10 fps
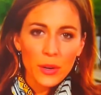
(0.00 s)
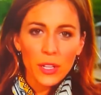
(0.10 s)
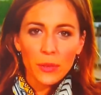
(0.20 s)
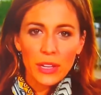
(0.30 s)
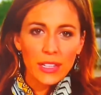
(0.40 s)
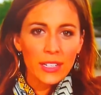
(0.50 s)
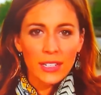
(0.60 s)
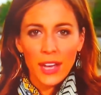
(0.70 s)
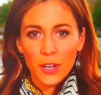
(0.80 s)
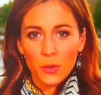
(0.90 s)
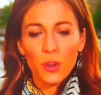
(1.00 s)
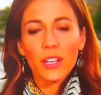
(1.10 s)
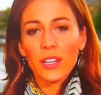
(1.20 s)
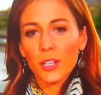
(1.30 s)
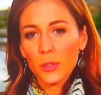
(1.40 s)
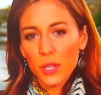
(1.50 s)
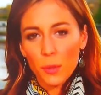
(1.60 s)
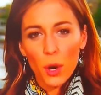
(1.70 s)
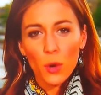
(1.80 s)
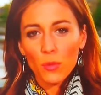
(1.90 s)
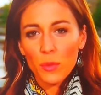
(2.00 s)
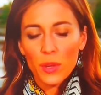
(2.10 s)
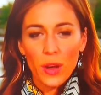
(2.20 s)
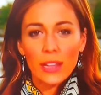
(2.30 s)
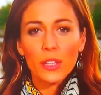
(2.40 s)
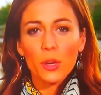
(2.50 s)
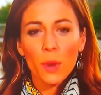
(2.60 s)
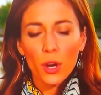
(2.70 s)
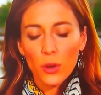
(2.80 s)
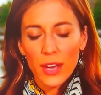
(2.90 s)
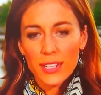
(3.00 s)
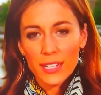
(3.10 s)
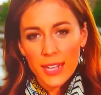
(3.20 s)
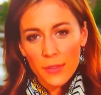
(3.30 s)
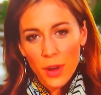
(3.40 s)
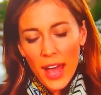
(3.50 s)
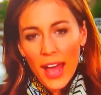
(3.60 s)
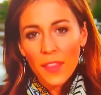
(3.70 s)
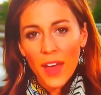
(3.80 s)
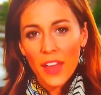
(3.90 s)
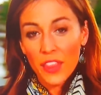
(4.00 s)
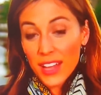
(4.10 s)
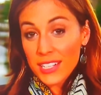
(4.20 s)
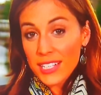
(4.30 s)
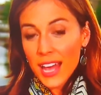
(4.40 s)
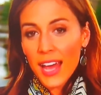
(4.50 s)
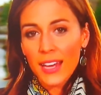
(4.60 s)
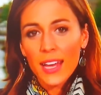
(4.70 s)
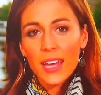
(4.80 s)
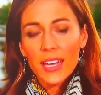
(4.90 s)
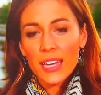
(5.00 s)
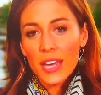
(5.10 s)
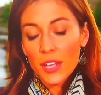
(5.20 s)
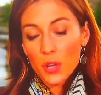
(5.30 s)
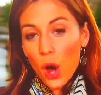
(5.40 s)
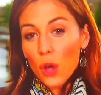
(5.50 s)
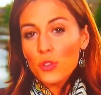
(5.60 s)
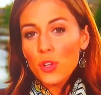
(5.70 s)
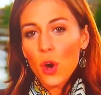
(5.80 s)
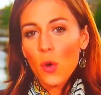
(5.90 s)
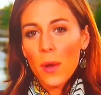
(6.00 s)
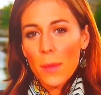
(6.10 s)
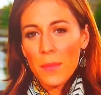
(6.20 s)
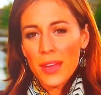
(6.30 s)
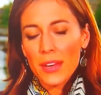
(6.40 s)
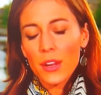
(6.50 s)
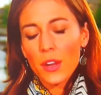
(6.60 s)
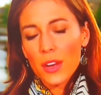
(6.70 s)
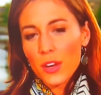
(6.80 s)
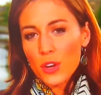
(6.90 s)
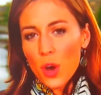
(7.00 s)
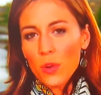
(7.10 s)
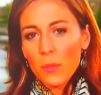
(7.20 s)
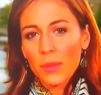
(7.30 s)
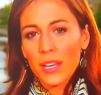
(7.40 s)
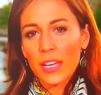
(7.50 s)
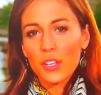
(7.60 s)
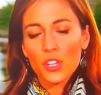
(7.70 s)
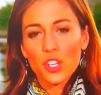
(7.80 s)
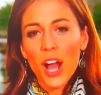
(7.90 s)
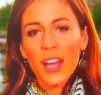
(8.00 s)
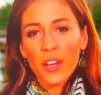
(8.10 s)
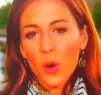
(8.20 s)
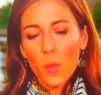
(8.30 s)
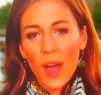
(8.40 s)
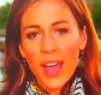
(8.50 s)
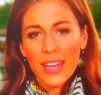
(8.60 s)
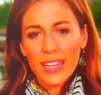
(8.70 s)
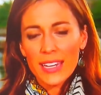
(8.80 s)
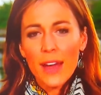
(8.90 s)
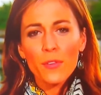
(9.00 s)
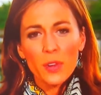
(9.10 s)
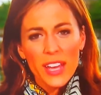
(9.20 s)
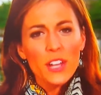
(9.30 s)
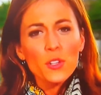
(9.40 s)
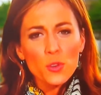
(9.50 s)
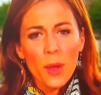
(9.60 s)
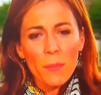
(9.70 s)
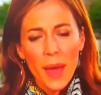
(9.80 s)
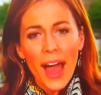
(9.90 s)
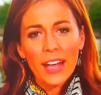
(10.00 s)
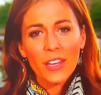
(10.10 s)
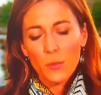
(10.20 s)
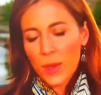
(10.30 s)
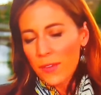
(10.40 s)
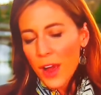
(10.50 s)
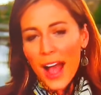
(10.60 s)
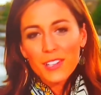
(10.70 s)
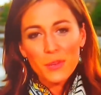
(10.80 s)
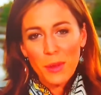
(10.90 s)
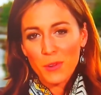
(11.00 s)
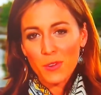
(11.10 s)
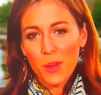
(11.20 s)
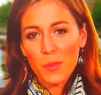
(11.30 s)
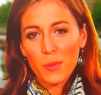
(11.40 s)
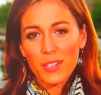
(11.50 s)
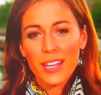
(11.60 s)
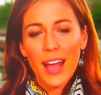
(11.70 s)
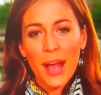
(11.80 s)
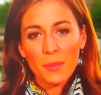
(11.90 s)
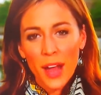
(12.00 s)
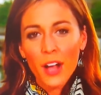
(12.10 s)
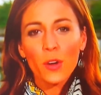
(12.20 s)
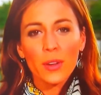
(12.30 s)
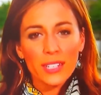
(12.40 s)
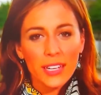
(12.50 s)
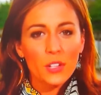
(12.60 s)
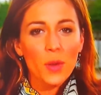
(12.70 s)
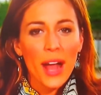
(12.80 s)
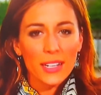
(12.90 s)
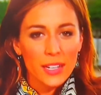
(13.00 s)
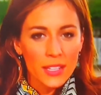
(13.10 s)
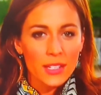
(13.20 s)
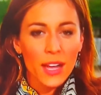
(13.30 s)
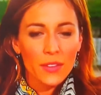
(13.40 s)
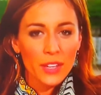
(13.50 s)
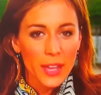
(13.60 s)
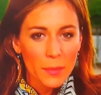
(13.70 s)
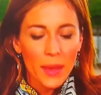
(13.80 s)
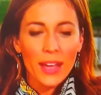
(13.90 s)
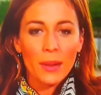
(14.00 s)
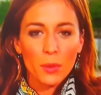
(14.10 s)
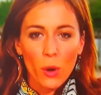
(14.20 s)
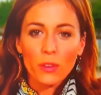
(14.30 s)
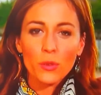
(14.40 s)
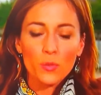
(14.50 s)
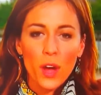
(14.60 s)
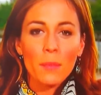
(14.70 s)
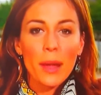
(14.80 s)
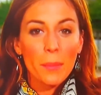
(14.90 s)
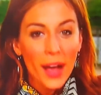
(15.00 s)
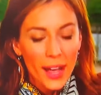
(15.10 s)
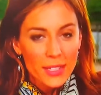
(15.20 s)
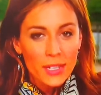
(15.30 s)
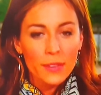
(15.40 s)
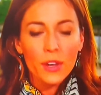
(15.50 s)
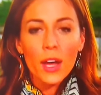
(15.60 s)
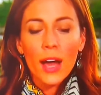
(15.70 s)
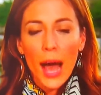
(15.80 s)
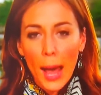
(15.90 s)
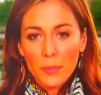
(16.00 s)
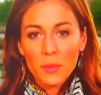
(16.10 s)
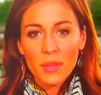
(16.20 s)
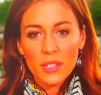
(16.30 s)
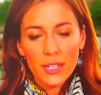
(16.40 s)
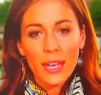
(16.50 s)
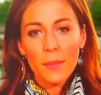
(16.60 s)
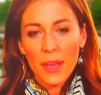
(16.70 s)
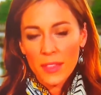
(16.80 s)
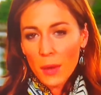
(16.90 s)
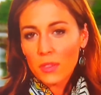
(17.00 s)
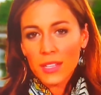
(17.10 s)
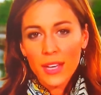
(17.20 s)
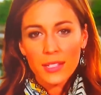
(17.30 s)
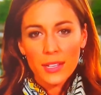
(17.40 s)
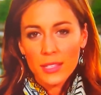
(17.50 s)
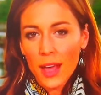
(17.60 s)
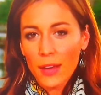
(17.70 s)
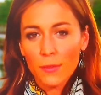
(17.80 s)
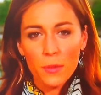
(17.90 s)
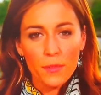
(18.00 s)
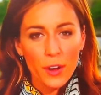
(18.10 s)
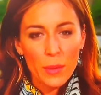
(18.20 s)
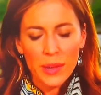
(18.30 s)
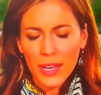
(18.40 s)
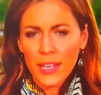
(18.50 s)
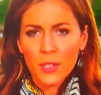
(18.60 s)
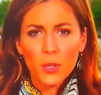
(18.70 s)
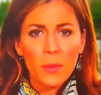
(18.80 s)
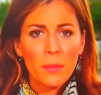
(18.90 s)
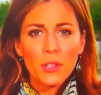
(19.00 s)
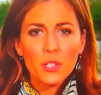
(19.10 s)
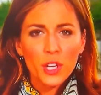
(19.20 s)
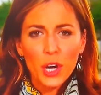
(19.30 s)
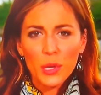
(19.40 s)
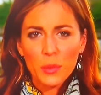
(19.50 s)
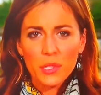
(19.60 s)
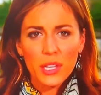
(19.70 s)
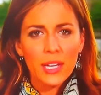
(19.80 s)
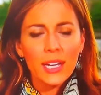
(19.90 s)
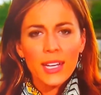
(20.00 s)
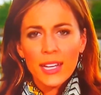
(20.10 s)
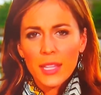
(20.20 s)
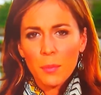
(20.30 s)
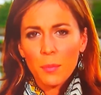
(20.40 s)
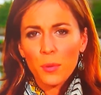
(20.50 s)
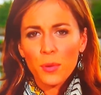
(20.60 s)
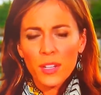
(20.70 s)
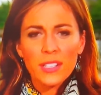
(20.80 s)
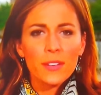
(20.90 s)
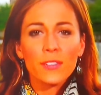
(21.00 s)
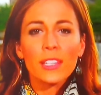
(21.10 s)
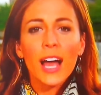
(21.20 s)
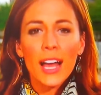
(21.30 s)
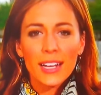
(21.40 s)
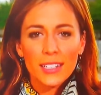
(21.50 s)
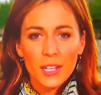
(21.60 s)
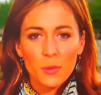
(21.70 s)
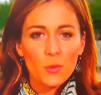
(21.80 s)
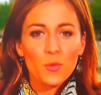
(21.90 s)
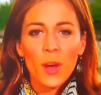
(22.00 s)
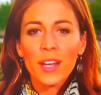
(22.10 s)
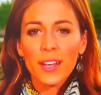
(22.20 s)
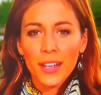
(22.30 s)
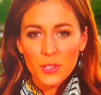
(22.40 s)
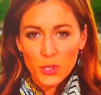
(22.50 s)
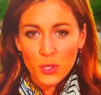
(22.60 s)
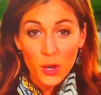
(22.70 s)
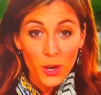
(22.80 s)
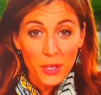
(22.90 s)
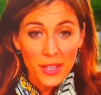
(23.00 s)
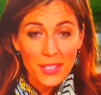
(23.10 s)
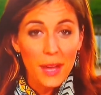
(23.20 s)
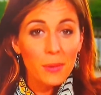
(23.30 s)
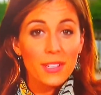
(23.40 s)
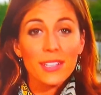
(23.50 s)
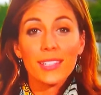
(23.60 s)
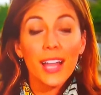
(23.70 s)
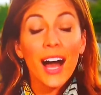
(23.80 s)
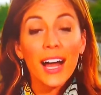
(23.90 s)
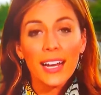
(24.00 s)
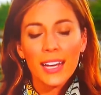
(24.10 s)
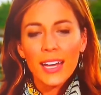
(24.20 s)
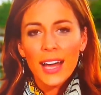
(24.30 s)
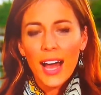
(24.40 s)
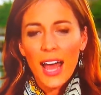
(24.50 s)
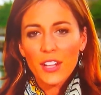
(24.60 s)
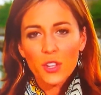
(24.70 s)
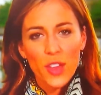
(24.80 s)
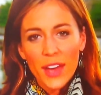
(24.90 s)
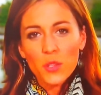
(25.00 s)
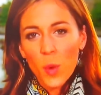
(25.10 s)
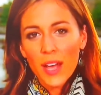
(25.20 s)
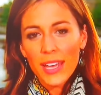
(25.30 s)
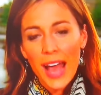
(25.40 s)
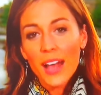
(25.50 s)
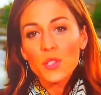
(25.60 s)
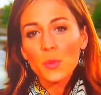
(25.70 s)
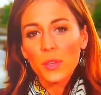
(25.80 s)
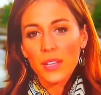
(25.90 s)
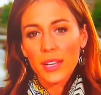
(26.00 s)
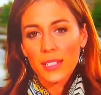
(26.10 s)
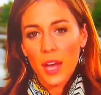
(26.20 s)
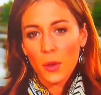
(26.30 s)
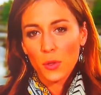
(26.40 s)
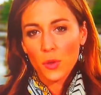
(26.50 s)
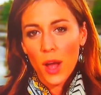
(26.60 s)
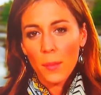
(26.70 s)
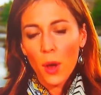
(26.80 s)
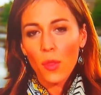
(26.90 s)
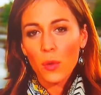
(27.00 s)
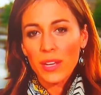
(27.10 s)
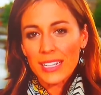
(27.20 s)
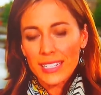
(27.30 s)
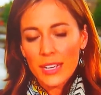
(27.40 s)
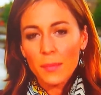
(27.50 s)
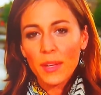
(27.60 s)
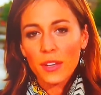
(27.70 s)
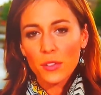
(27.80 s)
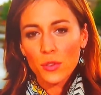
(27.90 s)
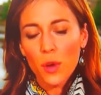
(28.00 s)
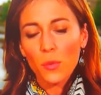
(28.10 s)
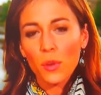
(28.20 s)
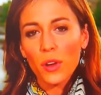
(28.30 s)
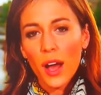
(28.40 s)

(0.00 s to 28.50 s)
or Hillary Clinton got Crooked Hillary, or Marco Rubio got Little Marco. Kasich never had that. That said, he has also been notably shying away. He never hit Trump back. Whenever asked about Trump, he would say, I'm not going to get dragged into this kind of a campaign. I'm going to run my positive, optimistic campaign. That was Kasich's line from the very beginning. He told me months ago he was the Prince of Light, and he was running against the darkness. That was his line, and so that is why he hasn't really hit Donald Trump, although he did begin to draw real